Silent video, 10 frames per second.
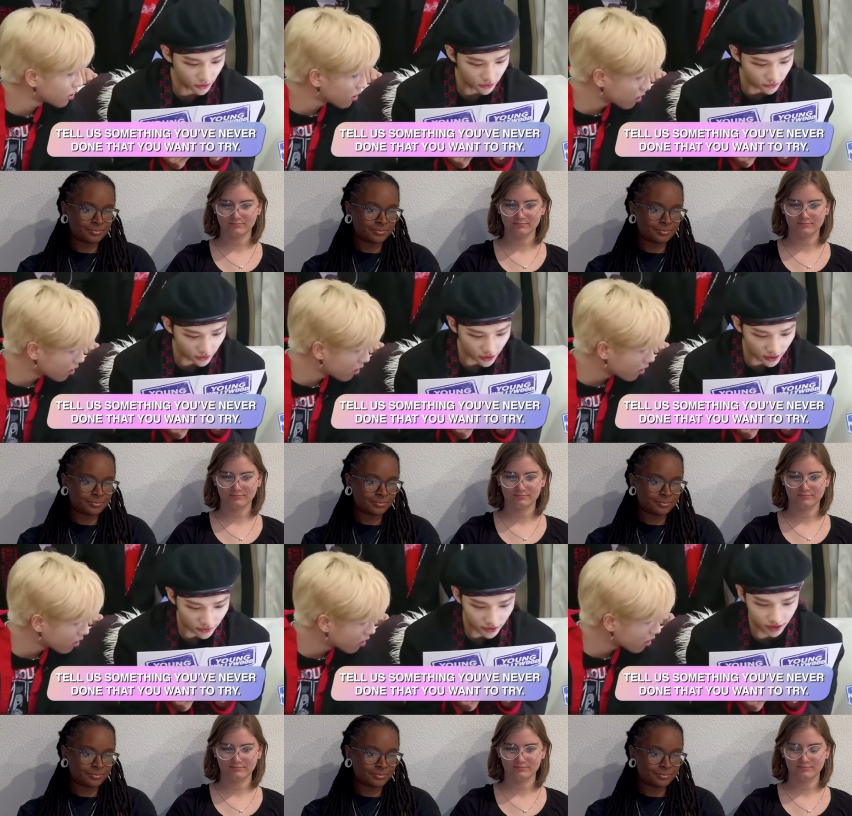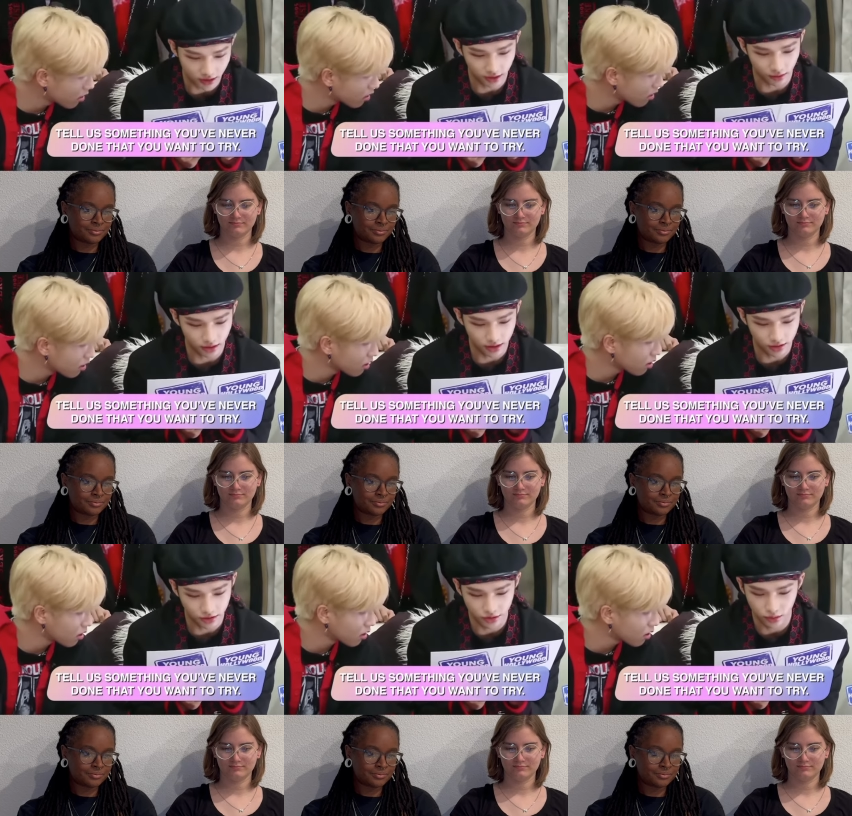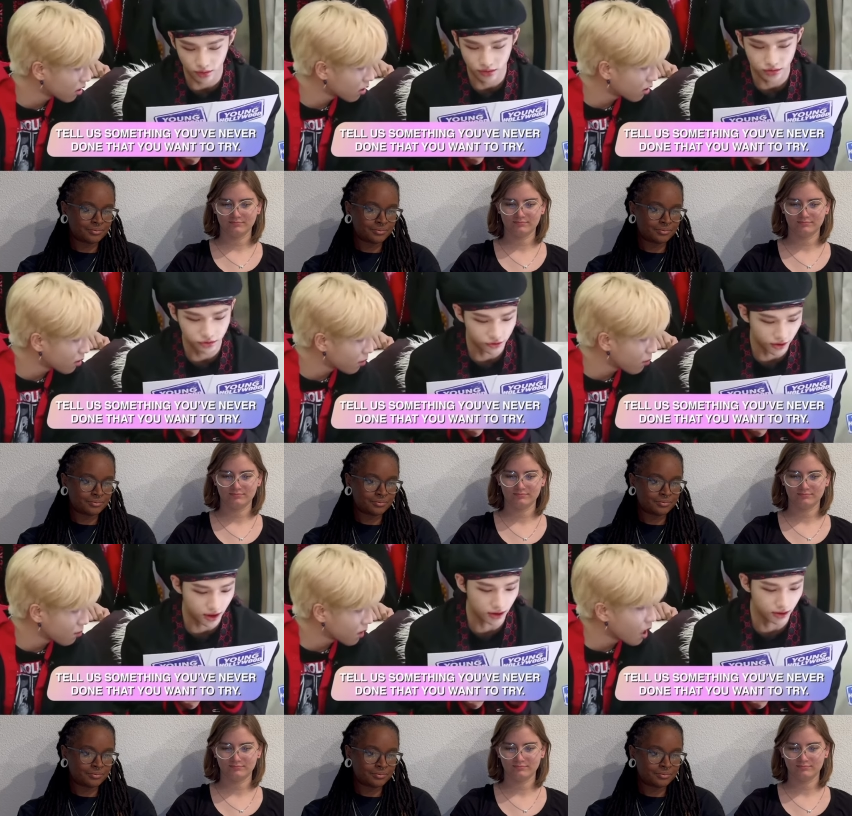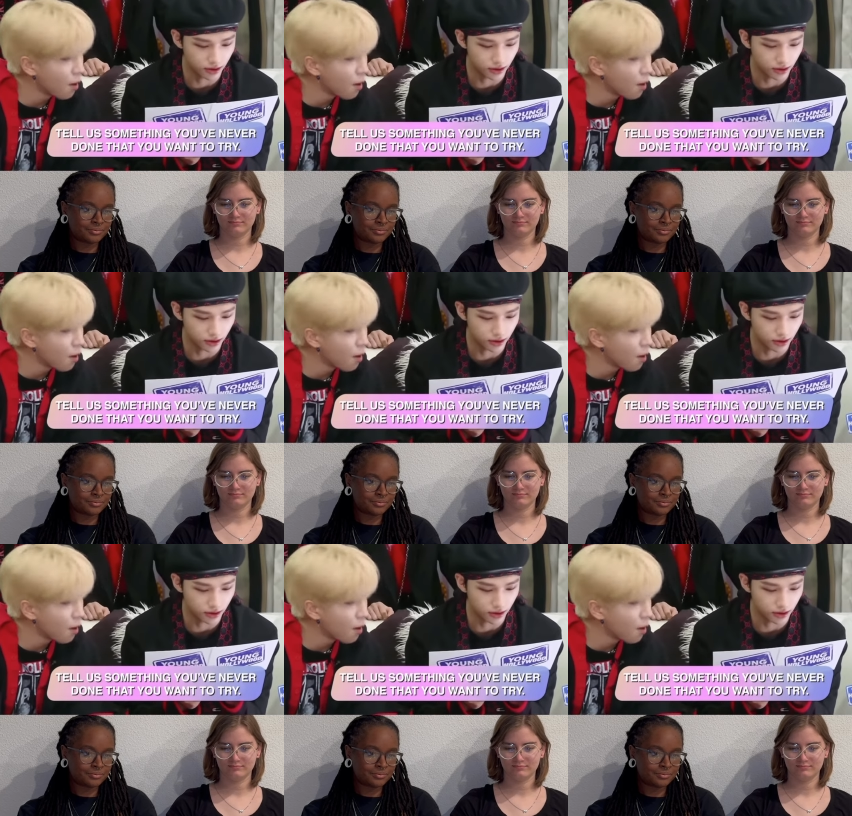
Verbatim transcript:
Speaker 1: you've never done that you want to try?